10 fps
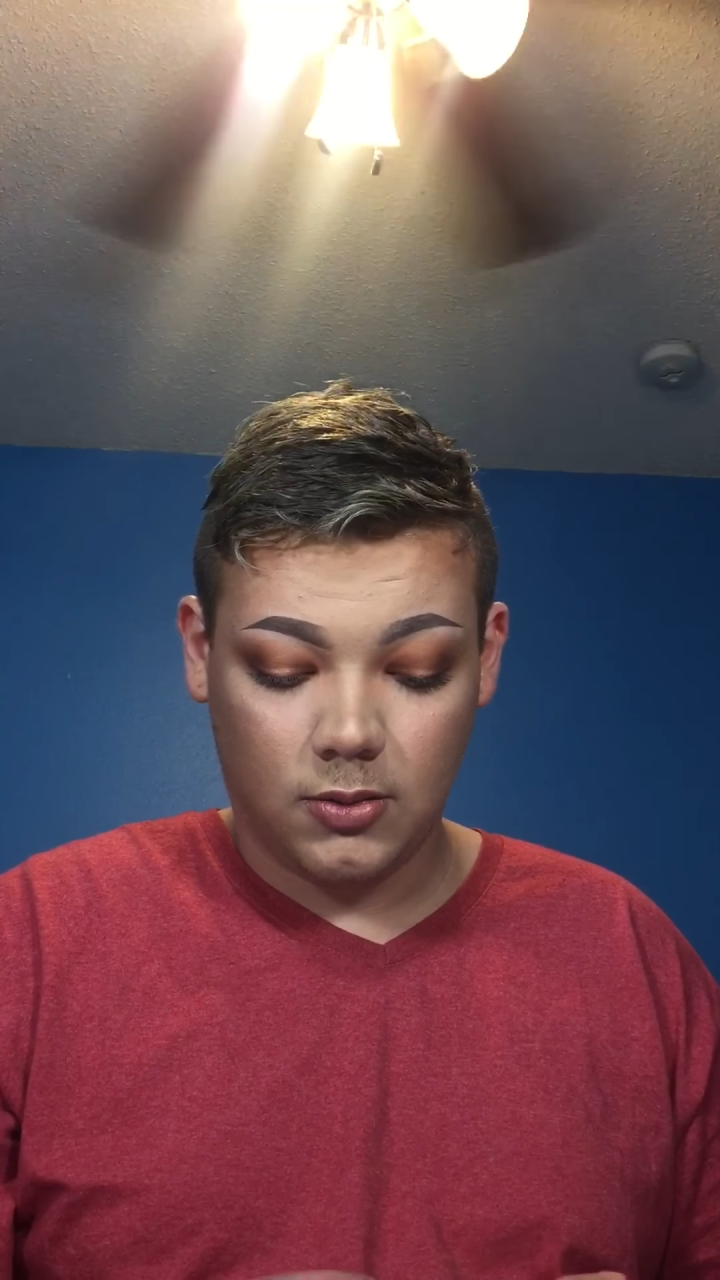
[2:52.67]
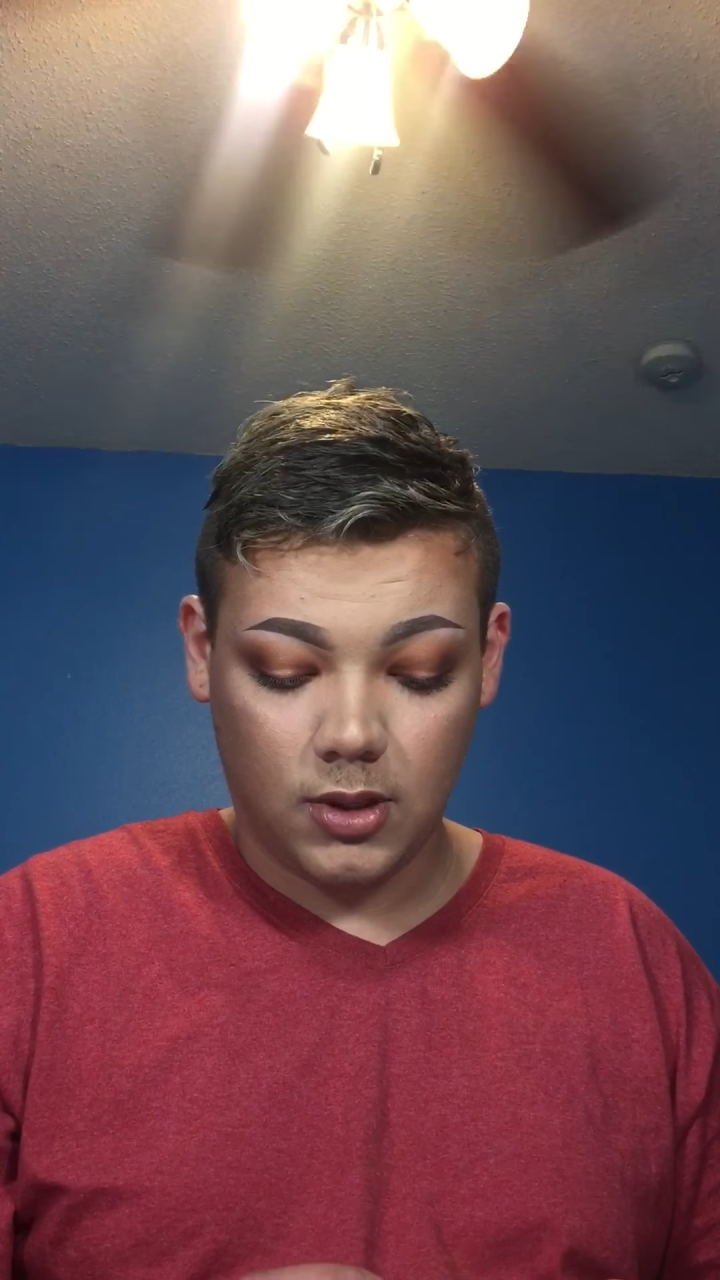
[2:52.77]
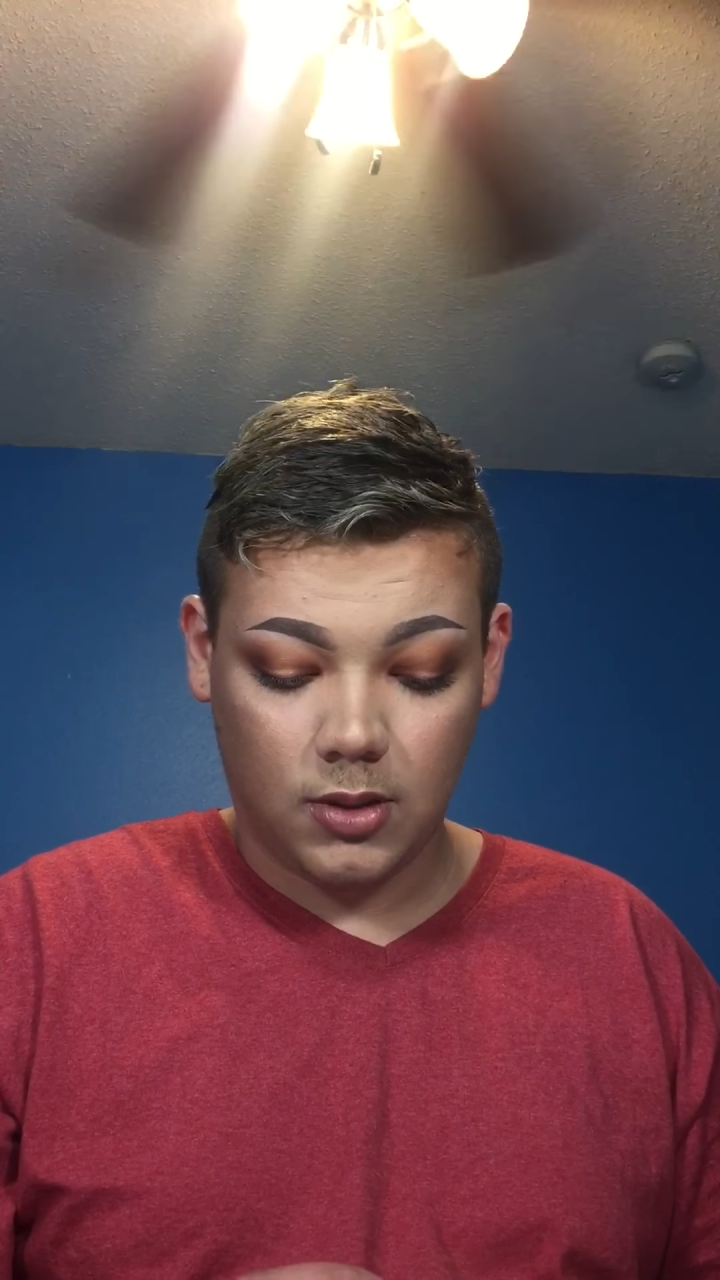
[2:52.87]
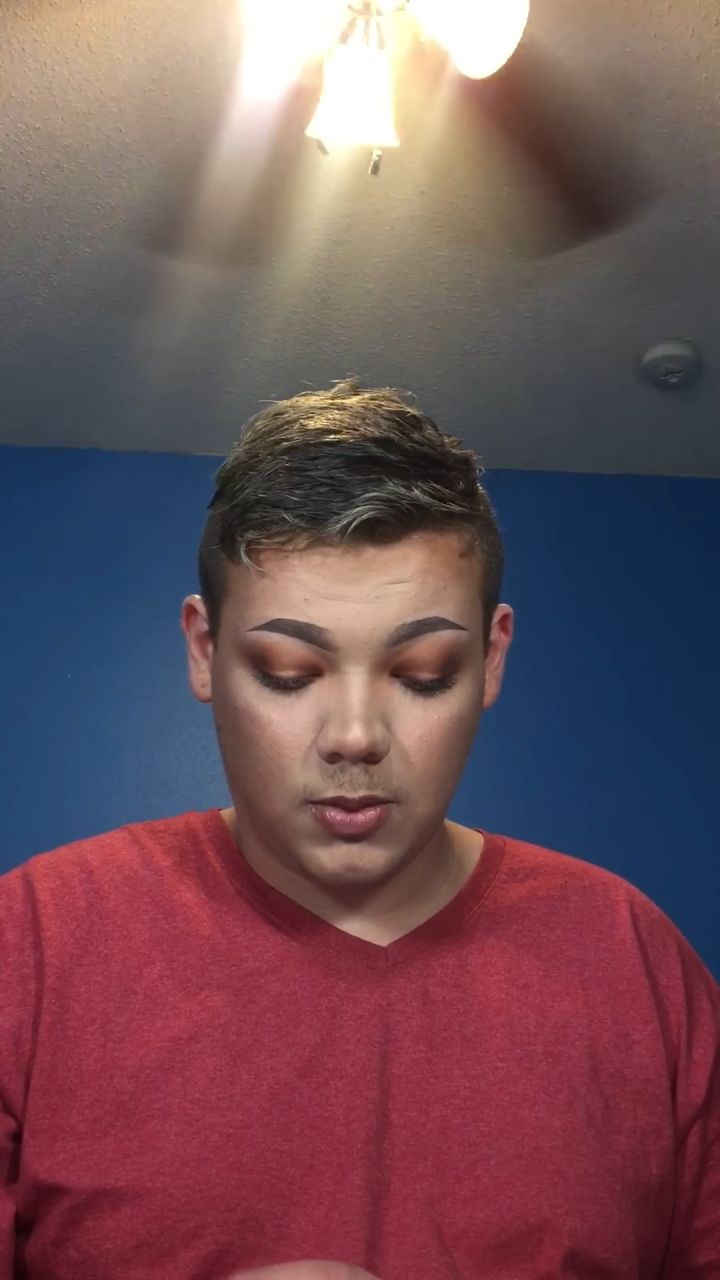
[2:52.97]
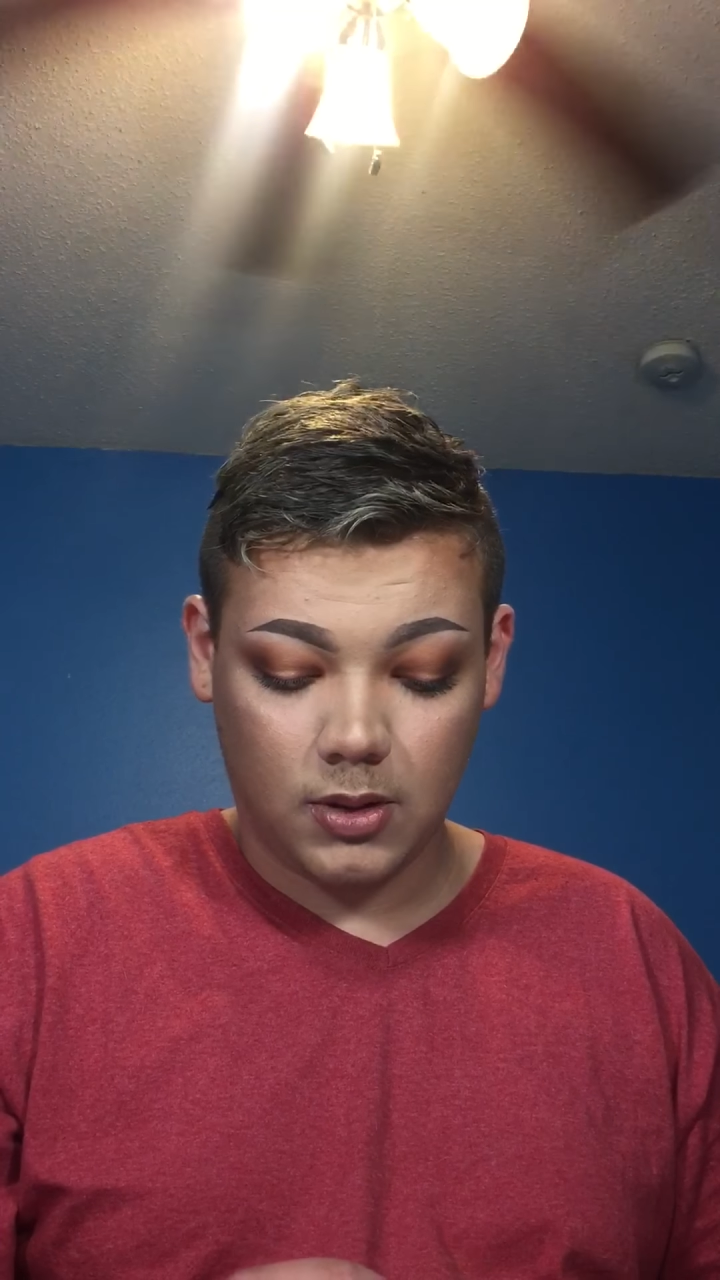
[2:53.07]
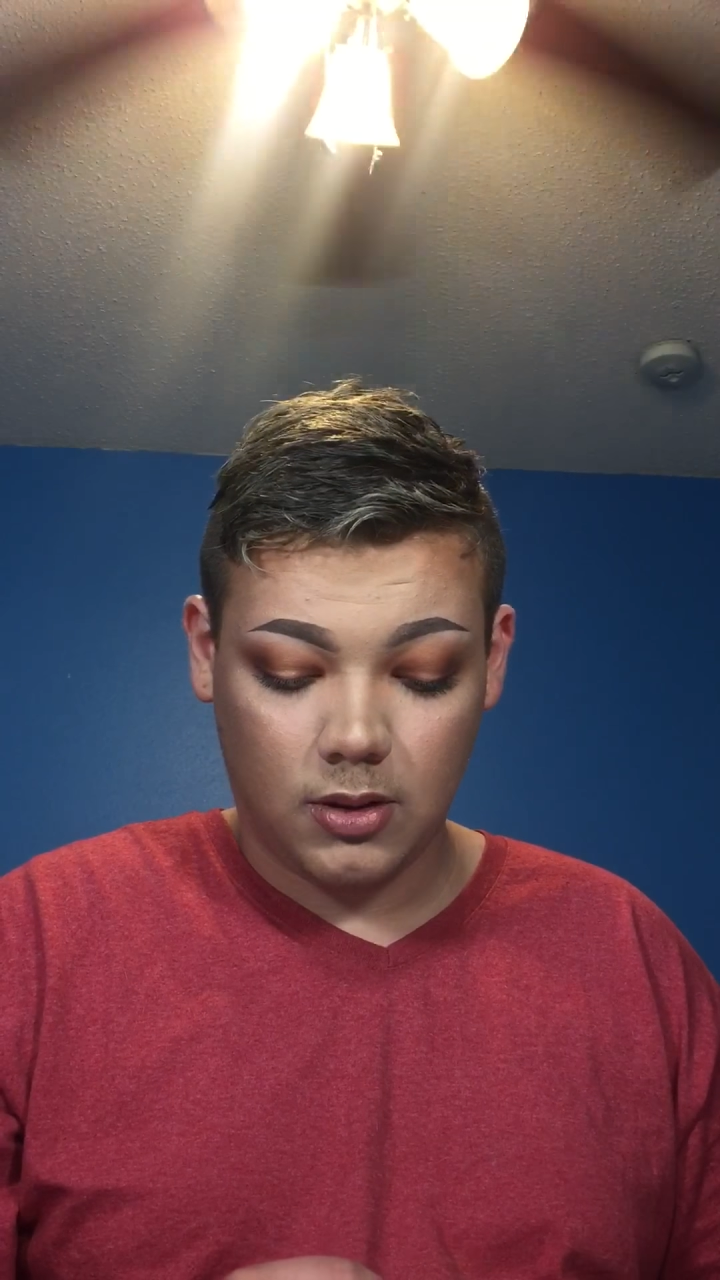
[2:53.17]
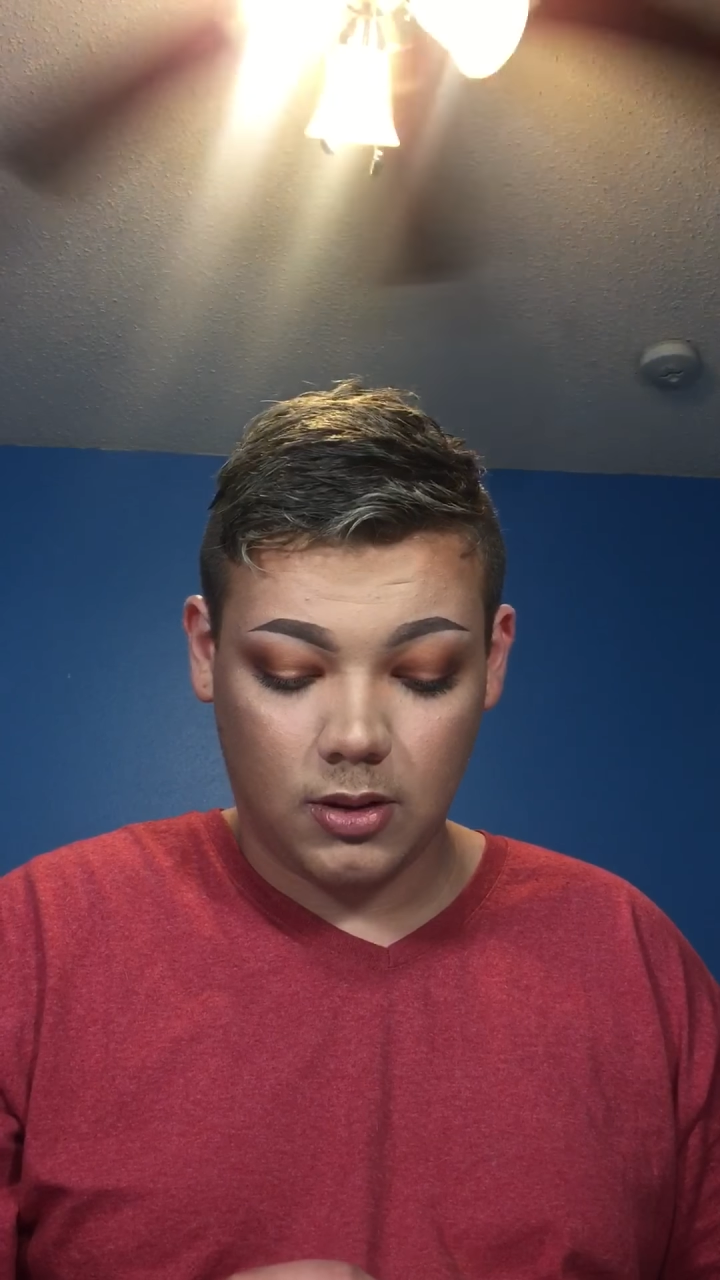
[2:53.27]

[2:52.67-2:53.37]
What sports